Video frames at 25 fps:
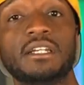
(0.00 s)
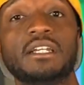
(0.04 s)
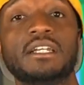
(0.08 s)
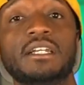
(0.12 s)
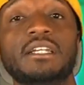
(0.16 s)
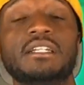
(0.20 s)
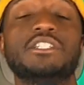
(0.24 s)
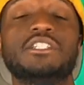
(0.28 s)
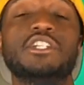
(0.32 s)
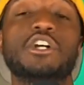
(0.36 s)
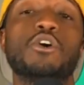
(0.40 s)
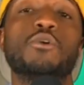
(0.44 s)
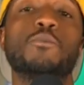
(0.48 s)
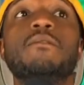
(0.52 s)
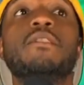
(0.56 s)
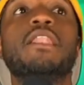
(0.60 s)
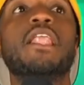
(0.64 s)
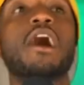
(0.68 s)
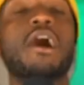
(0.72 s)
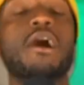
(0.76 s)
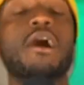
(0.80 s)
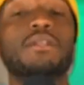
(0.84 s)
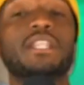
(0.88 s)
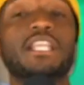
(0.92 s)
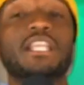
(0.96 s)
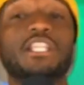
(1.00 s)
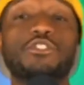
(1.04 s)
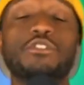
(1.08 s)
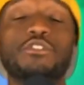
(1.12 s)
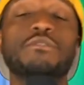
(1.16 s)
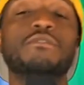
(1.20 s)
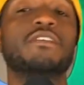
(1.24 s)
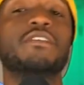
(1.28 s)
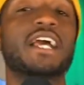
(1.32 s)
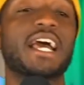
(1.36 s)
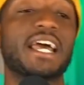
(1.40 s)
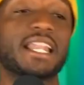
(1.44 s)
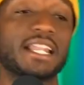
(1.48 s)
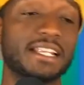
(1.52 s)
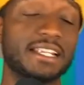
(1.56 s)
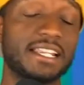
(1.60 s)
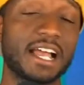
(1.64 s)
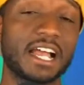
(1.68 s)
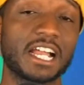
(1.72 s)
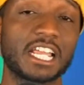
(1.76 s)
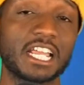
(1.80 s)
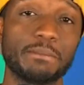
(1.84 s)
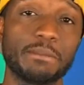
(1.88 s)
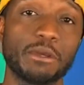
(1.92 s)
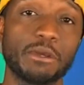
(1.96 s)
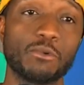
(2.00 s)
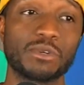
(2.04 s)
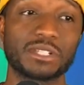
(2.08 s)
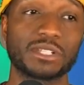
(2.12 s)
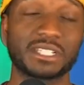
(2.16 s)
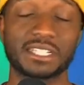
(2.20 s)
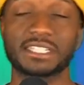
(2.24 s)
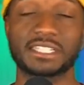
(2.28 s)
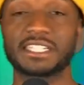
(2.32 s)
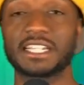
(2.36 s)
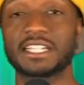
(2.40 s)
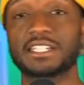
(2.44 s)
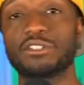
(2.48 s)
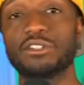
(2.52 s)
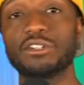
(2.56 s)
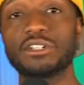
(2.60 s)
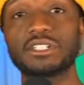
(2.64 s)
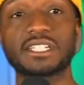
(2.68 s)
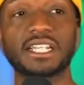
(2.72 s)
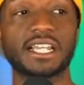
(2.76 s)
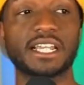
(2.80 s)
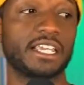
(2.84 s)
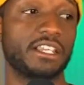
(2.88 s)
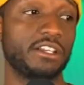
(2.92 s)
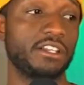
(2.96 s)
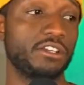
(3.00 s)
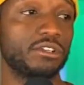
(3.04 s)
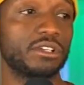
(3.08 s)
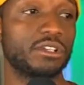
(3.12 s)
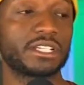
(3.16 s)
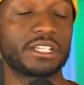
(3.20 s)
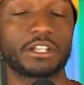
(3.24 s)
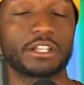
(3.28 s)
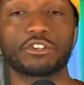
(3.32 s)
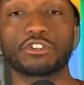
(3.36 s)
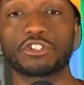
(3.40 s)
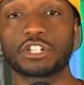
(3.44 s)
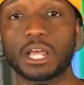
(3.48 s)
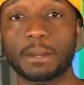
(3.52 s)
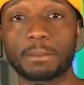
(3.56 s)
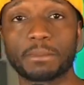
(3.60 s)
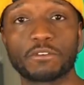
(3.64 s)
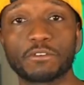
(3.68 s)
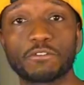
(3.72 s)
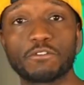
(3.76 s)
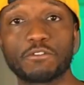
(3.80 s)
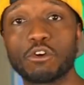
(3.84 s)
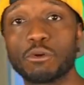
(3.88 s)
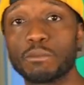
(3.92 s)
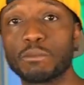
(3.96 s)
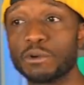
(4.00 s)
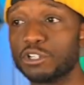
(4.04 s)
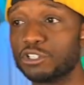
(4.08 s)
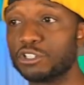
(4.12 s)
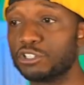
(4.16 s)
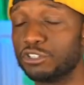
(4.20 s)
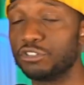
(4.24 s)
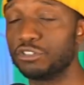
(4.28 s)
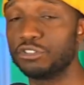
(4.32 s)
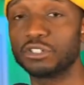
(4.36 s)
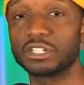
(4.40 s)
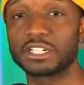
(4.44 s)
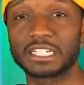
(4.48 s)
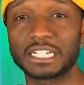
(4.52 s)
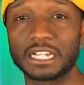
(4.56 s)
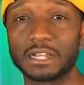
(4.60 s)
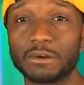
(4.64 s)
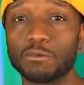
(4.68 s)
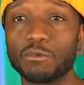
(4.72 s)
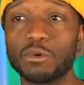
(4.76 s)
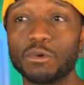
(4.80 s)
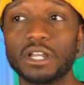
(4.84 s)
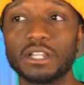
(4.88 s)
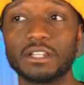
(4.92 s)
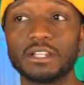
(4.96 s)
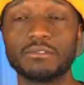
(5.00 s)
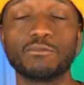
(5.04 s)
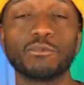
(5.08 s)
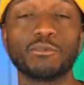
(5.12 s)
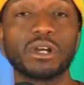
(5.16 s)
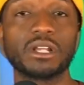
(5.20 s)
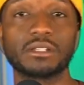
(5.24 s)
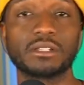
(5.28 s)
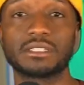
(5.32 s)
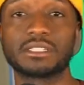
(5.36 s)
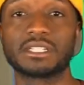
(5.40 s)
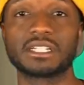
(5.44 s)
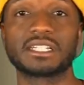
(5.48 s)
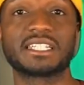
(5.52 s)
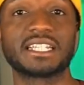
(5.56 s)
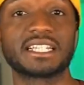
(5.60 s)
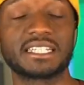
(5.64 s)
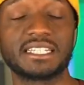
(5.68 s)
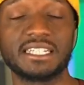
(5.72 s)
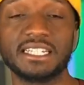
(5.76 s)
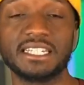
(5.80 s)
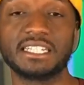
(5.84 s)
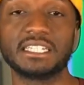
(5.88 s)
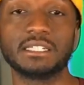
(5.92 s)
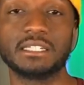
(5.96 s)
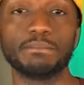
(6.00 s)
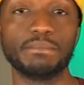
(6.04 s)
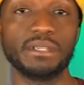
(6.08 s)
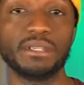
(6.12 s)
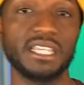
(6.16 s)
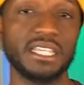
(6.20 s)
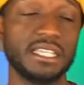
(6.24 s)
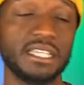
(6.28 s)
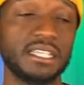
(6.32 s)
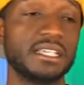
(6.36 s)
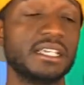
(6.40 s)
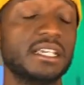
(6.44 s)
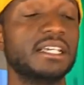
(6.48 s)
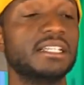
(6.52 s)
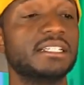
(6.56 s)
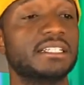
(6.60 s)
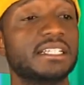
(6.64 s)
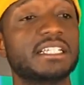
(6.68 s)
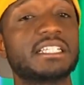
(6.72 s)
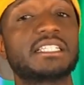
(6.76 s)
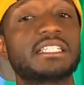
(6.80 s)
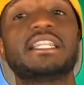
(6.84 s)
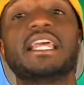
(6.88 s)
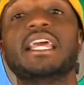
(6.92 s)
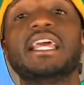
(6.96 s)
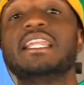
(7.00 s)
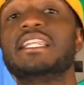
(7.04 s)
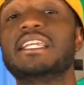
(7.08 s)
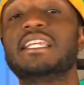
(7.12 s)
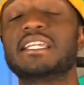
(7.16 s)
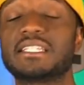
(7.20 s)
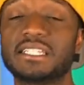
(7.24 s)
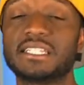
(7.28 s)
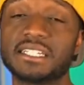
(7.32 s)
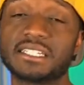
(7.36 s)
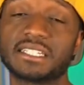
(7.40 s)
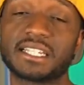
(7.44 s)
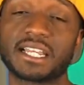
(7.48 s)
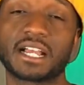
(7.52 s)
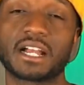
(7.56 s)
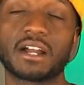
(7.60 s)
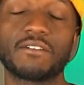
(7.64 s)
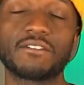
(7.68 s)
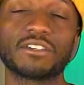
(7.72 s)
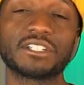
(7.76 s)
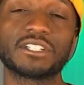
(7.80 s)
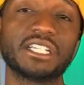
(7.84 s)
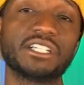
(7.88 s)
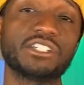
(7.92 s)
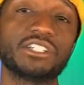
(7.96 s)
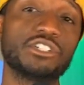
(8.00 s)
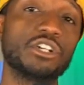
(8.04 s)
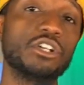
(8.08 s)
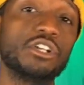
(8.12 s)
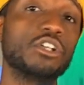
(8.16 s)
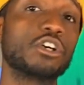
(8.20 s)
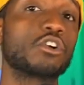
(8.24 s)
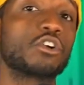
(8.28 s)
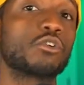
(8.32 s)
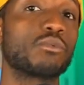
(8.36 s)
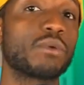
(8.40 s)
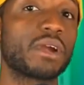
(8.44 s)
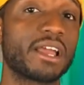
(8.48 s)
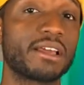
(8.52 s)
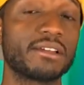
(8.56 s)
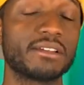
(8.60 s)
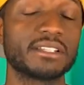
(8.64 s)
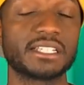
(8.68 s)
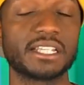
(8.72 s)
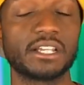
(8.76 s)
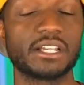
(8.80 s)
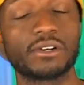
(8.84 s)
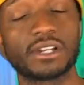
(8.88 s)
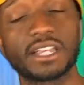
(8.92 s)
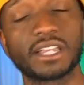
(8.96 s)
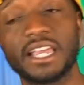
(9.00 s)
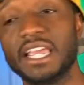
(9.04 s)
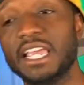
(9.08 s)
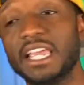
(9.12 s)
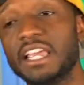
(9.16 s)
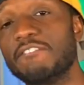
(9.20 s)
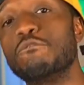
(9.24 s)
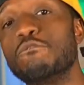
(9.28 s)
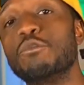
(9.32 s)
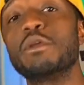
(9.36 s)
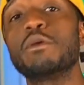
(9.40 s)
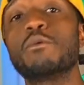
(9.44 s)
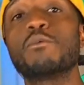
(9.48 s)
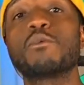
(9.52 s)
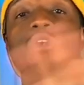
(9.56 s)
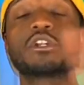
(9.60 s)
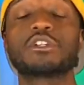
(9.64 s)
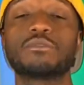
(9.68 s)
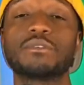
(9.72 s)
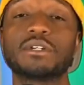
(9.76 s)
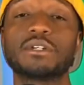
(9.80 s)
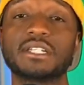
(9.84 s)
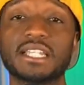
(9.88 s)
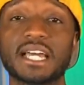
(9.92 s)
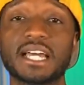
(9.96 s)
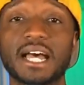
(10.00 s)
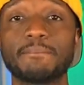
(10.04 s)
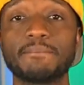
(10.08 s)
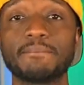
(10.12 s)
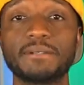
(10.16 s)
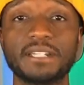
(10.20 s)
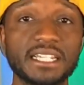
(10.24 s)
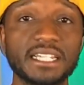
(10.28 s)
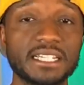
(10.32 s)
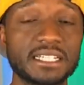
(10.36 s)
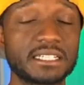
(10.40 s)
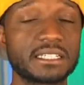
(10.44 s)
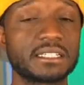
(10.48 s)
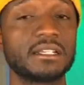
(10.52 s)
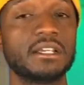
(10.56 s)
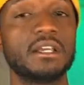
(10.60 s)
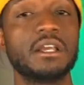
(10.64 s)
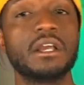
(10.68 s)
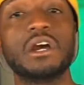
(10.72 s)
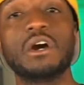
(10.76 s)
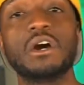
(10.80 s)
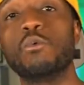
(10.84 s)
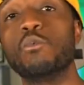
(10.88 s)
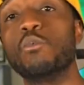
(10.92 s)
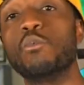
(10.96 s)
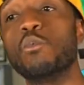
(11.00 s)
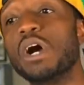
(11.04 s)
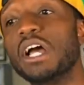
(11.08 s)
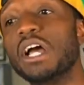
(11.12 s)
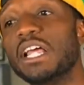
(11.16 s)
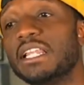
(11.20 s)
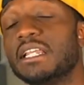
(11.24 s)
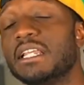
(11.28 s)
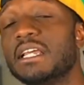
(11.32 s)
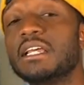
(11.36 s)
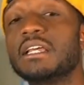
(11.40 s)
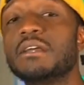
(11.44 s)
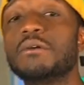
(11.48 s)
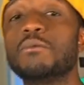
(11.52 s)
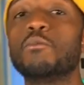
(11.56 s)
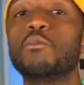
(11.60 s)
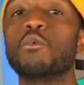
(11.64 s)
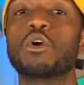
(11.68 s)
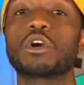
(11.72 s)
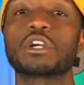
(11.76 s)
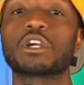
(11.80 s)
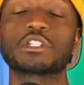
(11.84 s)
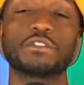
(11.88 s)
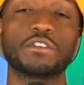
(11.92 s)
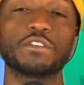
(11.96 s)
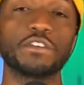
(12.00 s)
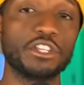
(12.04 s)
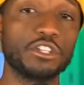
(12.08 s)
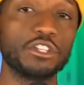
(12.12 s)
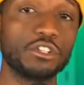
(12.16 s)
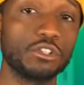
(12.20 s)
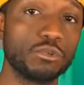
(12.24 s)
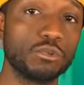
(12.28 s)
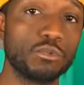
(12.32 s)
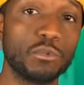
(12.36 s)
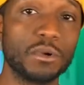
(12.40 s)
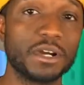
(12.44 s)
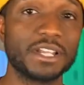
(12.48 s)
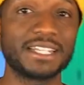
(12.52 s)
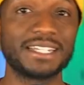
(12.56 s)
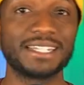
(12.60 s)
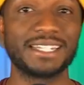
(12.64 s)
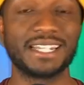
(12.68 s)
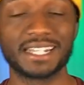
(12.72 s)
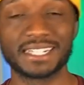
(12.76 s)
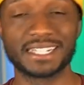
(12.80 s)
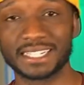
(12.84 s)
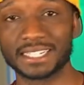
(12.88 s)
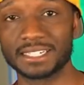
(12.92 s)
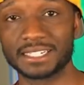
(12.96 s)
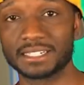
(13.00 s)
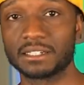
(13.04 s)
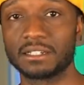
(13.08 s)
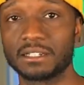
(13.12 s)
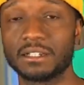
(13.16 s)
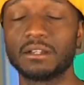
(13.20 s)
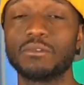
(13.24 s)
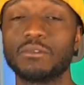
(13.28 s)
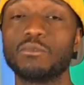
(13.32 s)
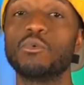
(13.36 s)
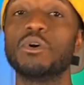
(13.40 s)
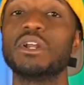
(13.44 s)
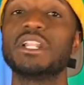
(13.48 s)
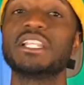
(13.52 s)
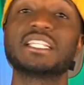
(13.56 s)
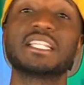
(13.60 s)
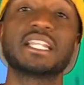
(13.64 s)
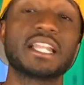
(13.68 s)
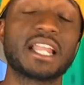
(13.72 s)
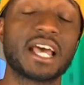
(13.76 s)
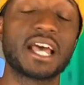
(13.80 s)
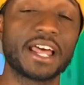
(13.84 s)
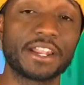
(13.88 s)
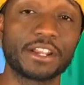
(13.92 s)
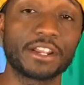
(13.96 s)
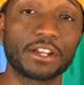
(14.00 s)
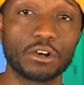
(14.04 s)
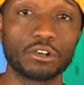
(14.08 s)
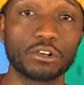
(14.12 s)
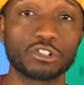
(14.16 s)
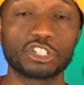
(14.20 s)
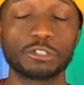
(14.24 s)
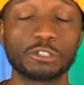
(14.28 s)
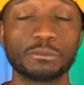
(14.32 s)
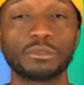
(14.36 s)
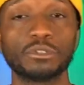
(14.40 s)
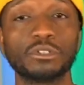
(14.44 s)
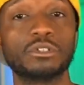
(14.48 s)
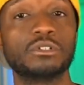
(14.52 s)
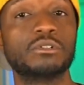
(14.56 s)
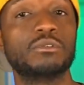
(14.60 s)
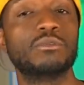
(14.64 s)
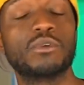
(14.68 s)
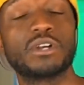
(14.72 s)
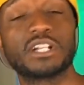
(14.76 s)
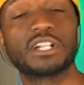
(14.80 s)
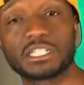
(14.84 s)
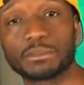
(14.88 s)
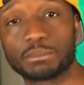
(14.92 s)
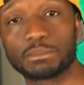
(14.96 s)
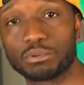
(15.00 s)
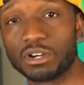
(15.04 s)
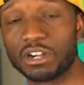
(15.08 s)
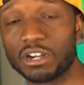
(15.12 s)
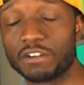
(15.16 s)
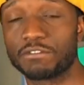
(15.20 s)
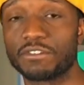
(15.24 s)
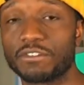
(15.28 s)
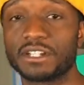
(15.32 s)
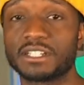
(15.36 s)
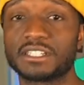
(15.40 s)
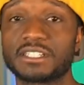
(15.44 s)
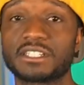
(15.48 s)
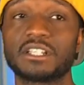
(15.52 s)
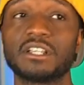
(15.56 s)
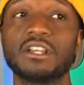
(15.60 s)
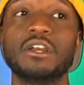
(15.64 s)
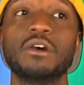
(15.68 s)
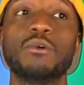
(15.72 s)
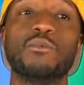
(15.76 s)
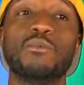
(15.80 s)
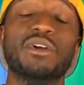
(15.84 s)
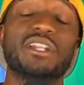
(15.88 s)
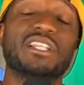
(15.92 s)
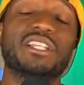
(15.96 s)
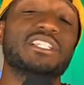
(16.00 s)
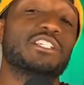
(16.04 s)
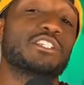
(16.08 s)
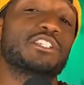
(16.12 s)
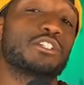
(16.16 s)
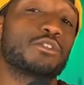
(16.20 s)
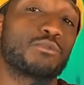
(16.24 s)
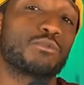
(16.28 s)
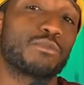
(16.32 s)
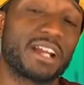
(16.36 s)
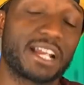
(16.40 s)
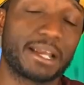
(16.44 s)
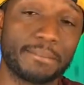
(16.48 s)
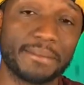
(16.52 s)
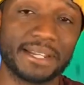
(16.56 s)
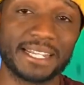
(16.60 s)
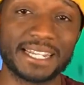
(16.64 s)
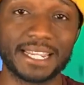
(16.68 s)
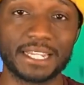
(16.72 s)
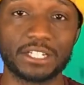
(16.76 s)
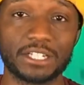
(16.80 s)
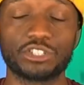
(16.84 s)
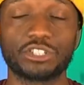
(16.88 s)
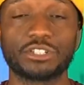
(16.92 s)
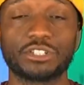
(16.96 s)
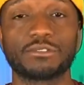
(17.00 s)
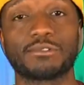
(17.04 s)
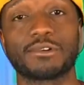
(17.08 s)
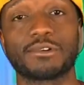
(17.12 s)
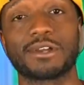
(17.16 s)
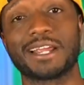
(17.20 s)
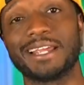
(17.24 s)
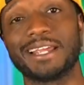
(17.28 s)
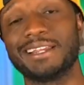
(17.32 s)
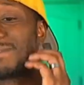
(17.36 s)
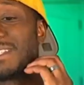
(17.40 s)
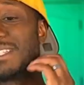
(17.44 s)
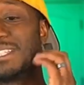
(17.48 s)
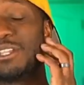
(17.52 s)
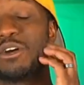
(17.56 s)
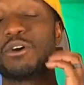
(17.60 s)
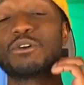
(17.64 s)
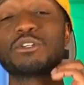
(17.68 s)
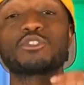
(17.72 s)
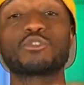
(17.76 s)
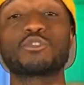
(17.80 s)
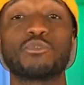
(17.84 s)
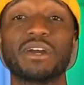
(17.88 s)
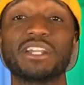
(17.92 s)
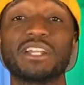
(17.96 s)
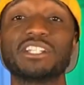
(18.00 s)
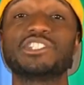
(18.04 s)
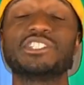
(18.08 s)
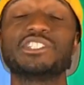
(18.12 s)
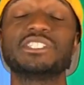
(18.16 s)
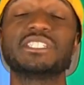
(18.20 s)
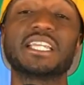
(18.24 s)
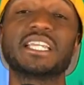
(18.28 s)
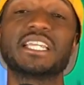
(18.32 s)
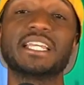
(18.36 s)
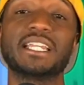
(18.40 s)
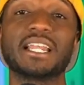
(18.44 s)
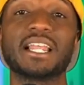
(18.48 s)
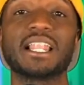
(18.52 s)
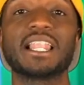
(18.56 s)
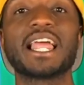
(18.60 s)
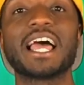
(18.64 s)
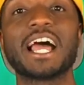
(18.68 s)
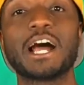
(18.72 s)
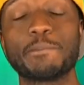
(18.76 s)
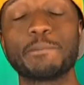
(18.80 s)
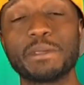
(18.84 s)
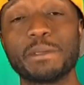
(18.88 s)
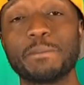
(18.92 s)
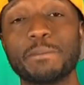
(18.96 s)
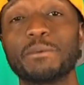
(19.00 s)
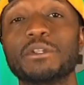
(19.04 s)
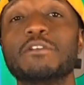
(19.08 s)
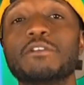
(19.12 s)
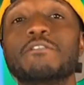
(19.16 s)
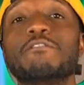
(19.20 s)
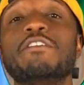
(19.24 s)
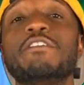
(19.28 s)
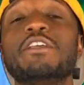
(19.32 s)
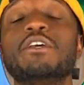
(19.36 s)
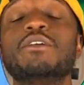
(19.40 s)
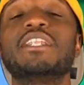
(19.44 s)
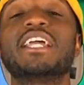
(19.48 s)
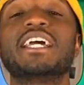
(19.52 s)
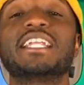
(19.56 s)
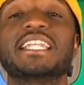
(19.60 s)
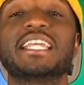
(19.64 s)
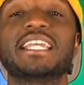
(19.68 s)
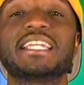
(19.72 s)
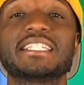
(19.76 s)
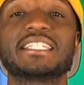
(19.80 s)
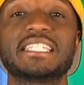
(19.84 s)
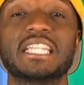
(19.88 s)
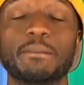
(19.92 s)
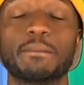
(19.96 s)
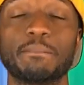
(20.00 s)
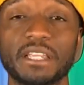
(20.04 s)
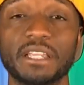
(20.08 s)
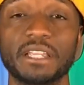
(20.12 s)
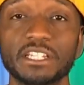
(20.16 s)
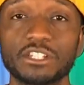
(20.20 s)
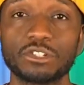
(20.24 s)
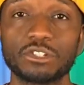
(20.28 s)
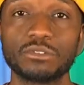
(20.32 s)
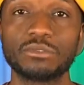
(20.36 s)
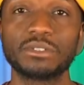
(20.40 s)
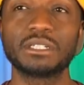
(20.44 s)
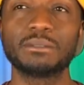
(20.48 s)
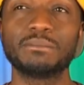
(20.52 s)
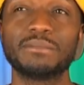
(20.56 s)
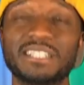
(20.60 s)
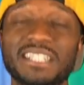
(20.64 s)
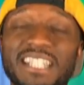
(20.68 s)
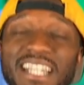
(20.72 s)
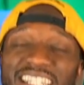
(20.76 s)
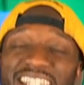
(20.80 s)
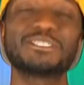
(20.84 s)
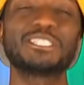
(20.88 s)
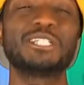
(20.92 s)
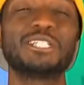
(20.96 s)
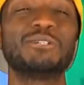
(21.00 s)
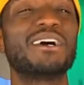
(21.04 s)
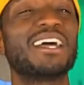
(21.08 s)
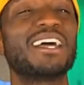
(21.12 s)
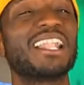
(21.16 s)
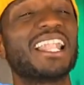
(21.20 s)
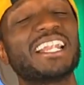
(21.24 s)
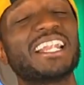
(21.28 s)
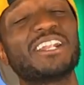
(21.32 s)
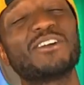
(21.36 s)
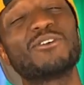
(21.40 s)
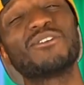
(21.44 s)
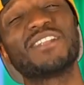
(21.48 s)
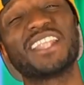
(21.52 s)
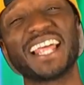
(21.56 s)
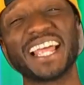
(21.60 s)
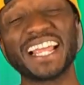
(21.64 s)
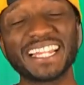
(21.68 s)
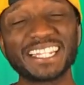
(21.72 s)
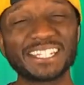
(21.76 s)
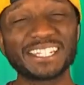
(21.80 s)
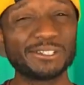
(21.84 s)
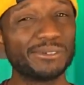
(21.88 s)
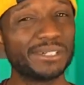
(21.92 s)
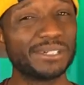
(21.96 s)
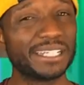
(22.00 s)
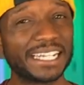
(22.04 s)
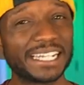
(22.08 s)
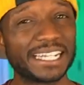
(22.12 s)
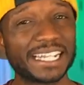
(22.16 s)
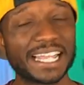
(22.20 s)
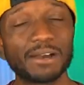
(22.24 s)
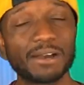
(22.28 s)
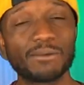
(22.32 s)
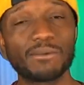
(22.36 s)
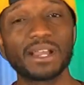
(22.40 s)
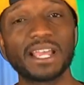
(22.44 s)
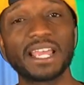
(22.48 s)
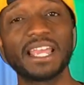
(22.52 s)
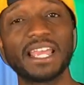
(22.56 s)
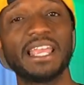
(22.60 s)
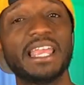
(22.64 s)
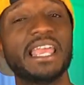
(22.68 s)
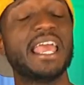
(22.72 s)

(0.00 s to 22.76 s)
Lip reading: So now that you've kind of documented what success looks like and you looked at your top performers and you looked at what success needs to be, this then extends that conversation to look around and say, okay, if we were to adopt this, what works for you, what doesn't? What is a non-negotiable? What is a preference? What is this a recommendation, right? Those questions can allow people to feel like they can step into it and be like, well, I don't like doing it that way.